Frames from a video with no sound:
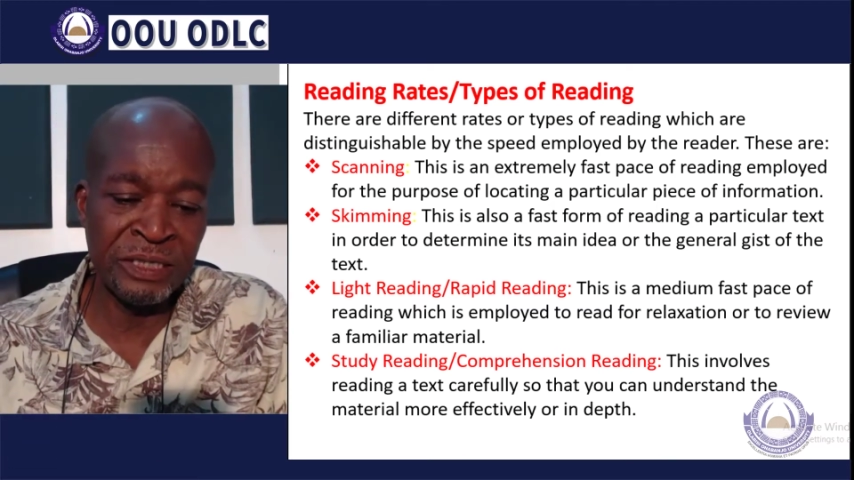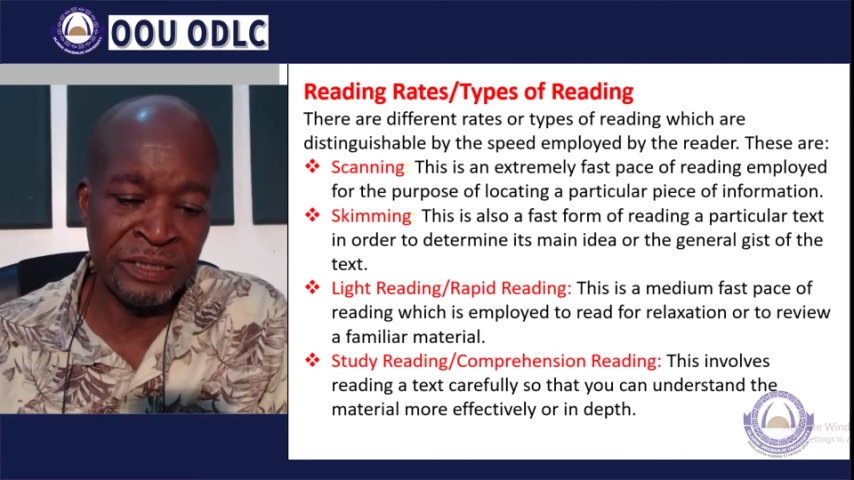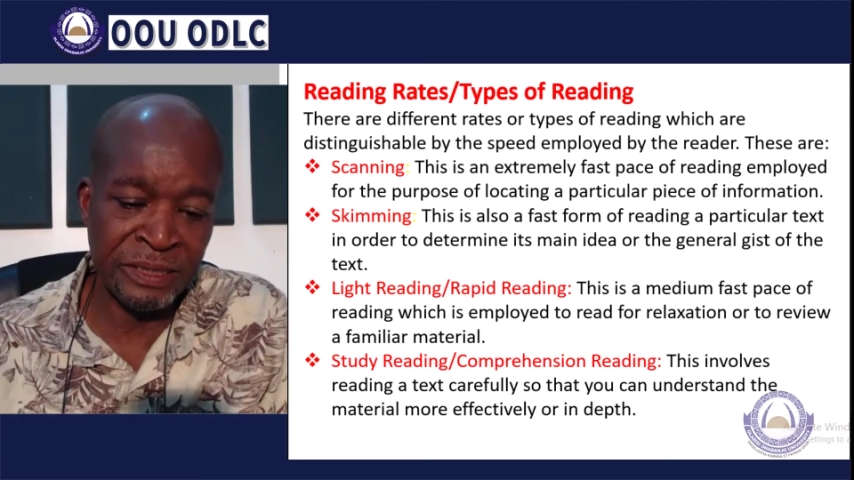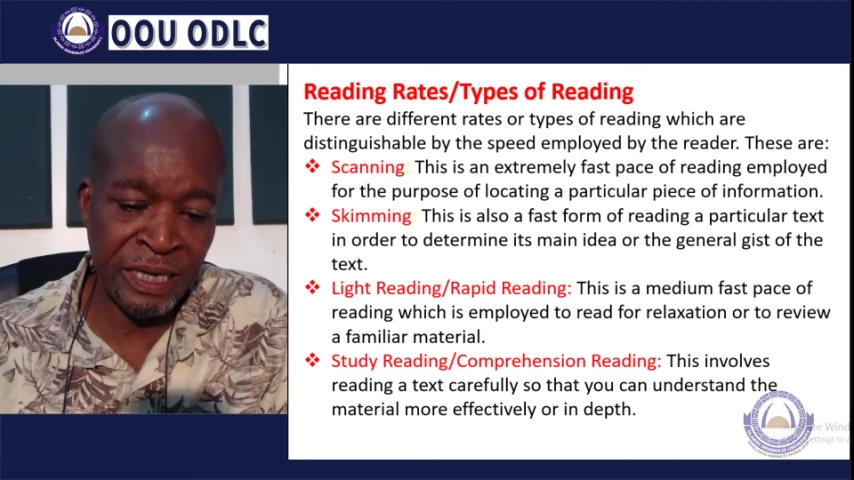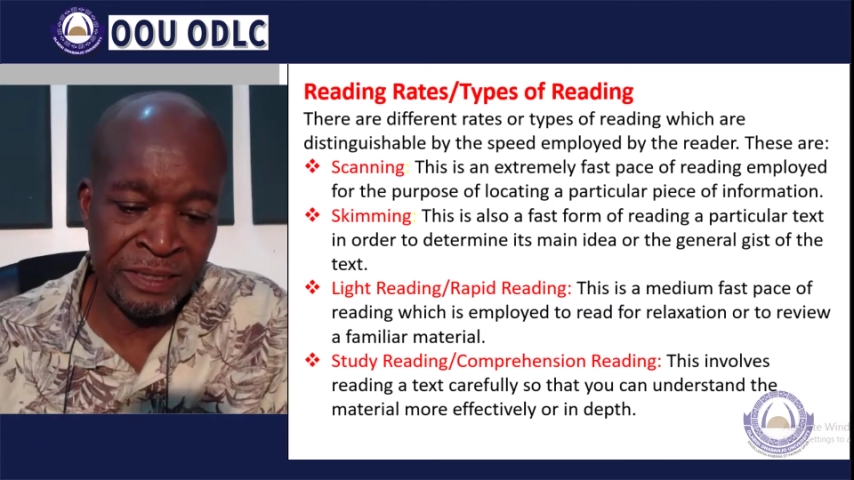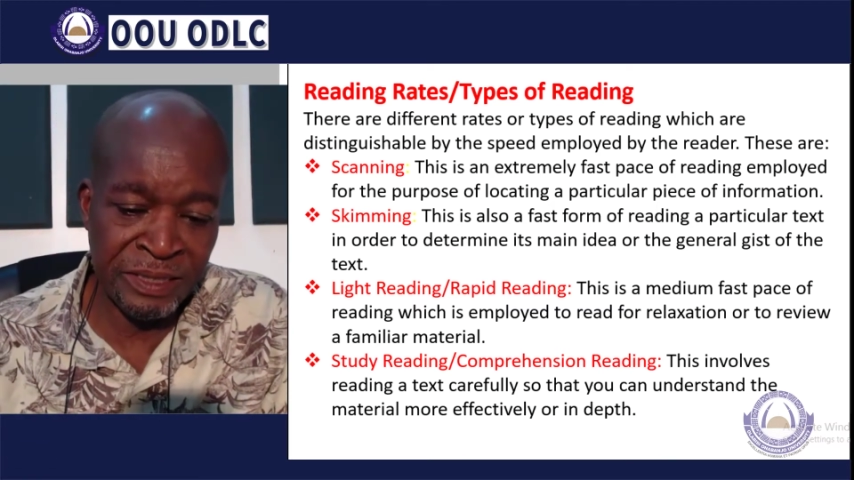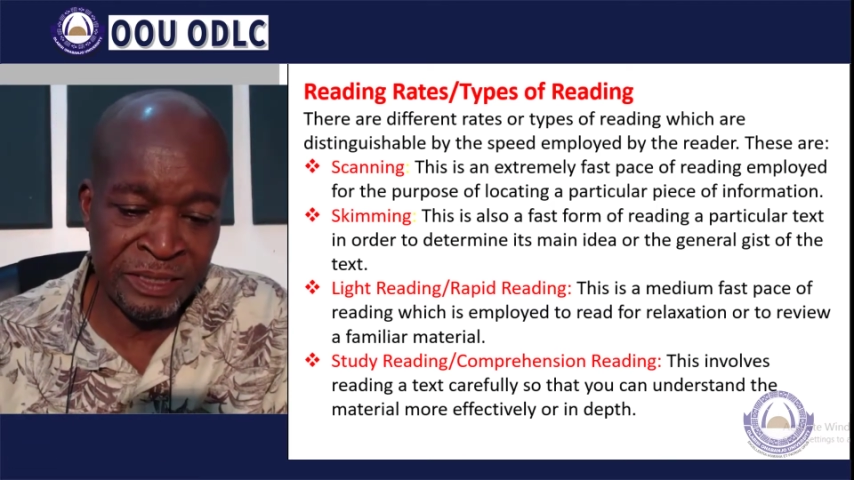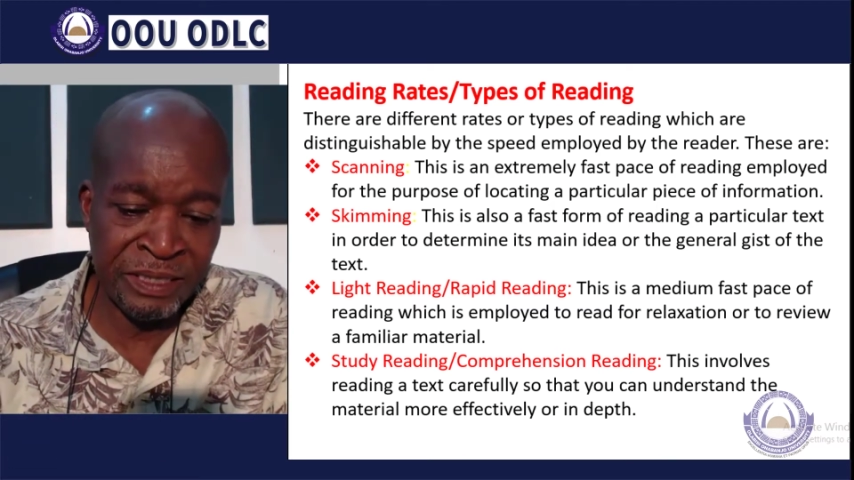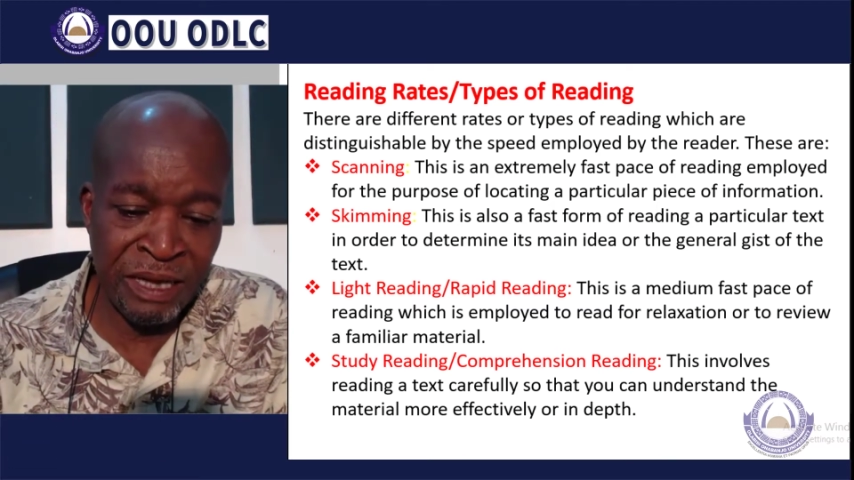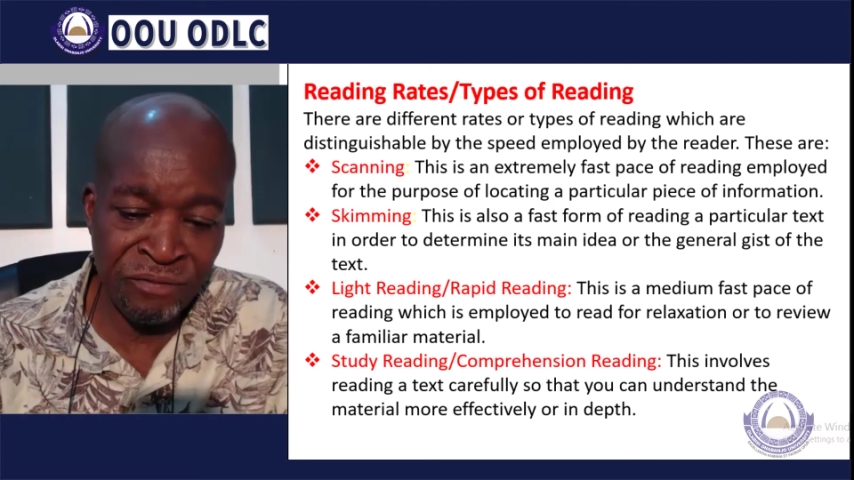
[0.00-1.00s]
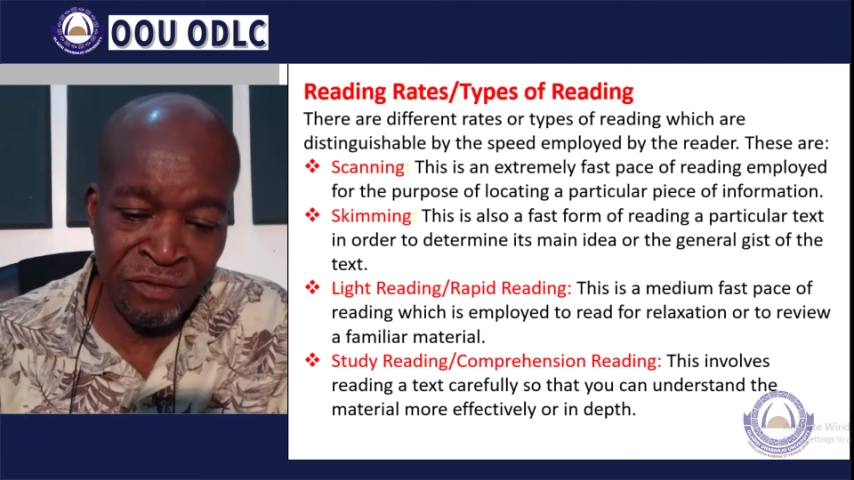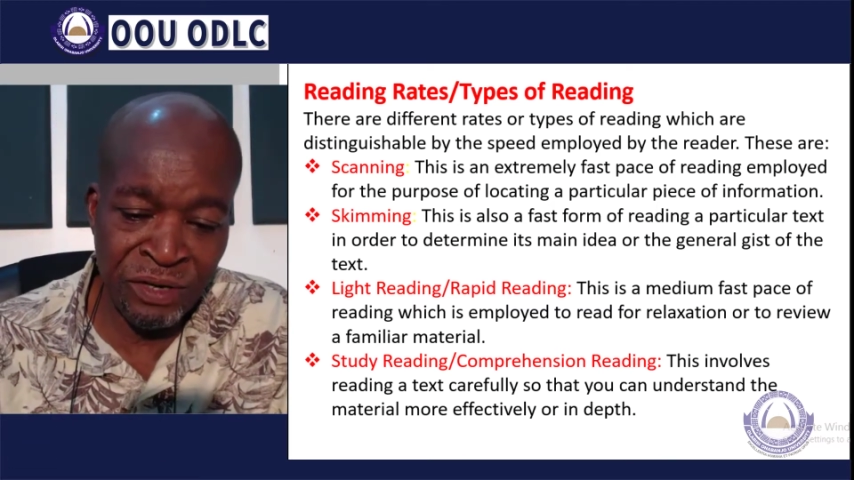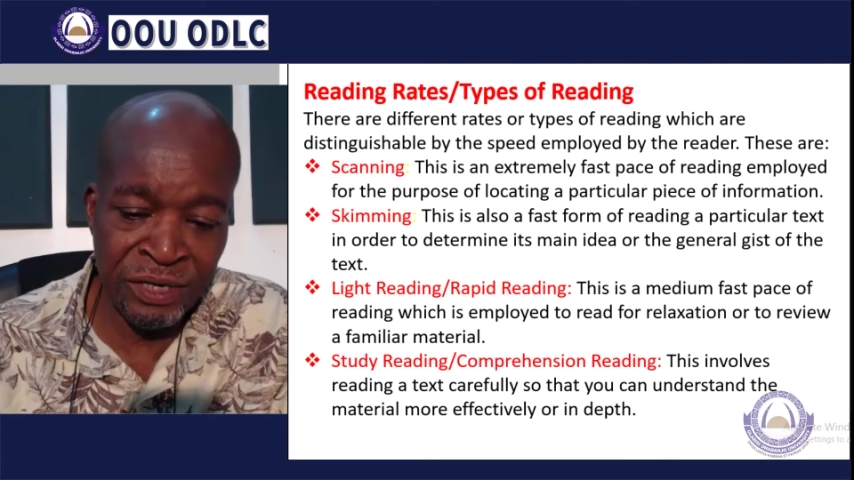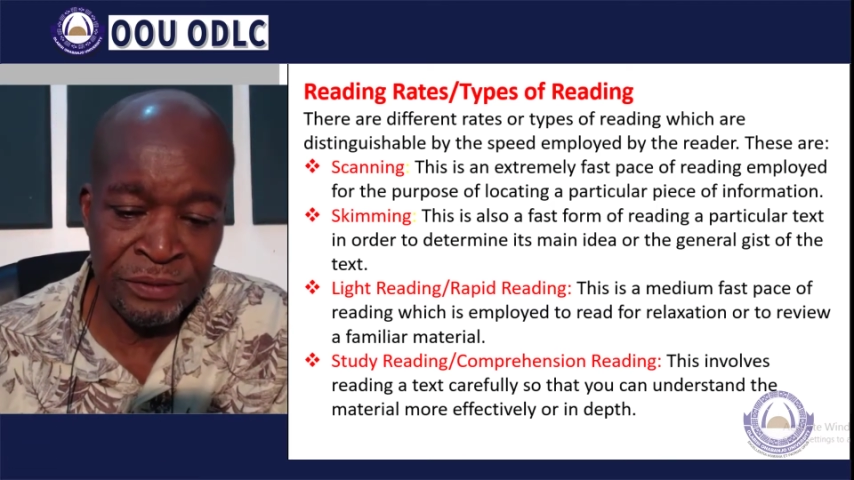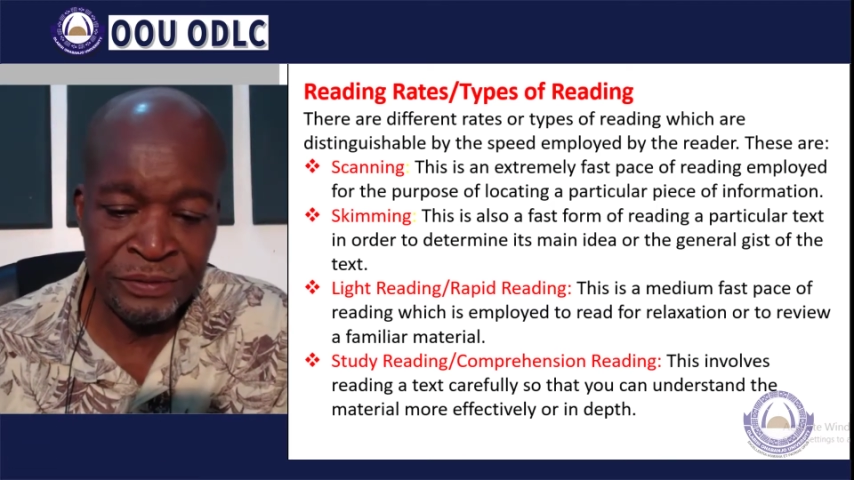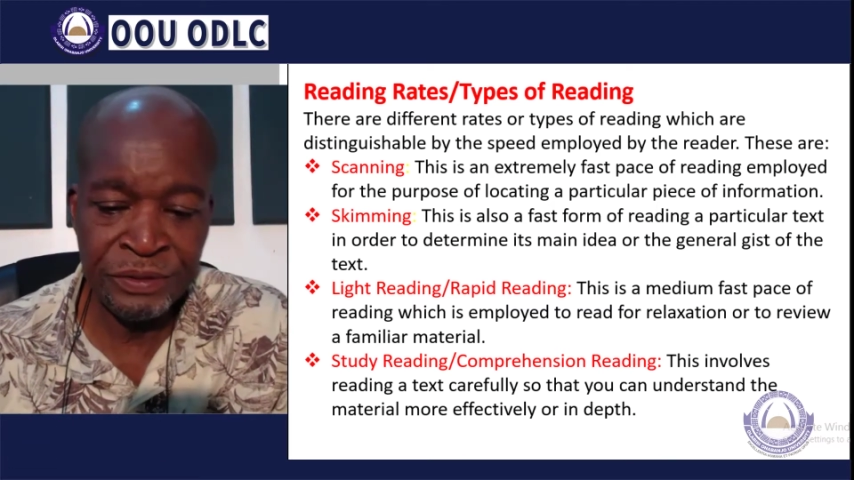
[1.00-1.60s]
a text carefully